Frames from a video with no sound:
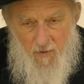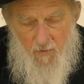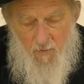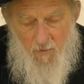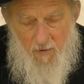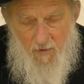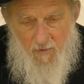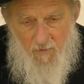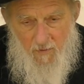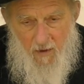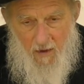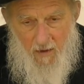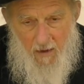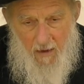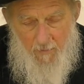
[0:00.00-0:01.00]
were
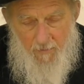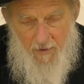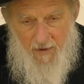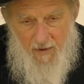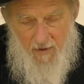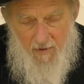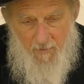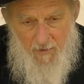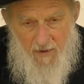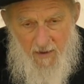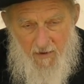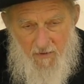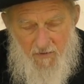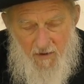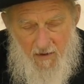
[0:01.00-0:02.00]
operating at the
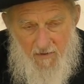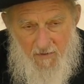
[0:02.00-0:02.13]
beginning of the Second